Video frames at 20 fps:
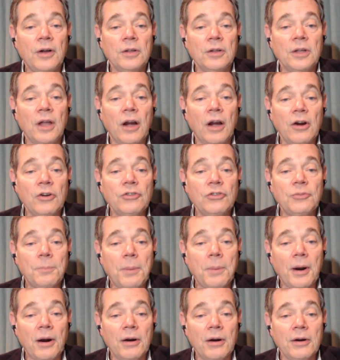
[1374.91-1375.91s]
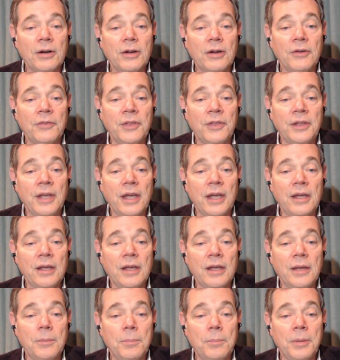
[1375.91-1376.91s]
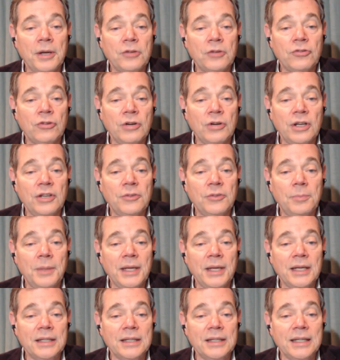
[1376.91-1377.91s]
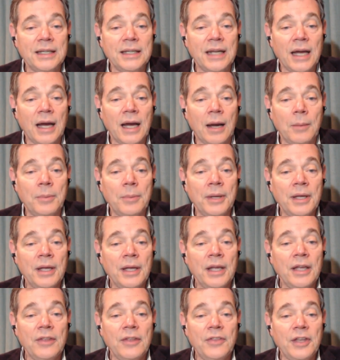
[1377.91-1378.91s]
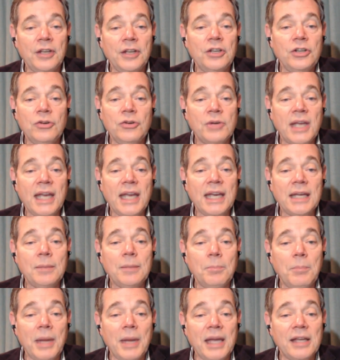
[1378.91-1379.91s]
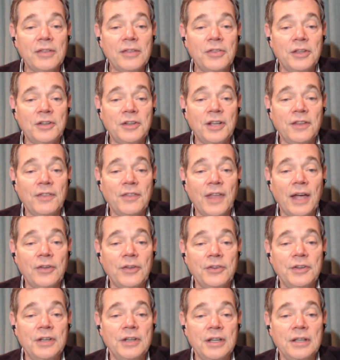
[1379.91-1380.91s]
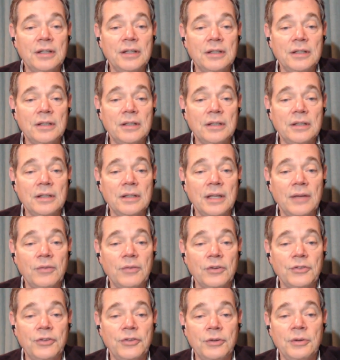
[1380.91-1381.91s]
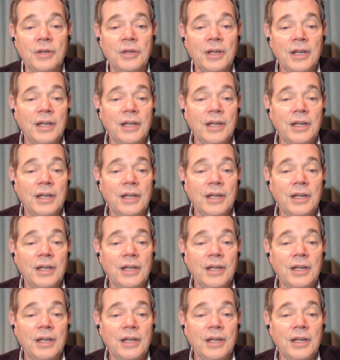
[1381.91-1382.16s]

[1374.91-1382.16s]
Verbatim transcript: a large part of the picture is being lit up, then you can't make the 10,000 nit levels. The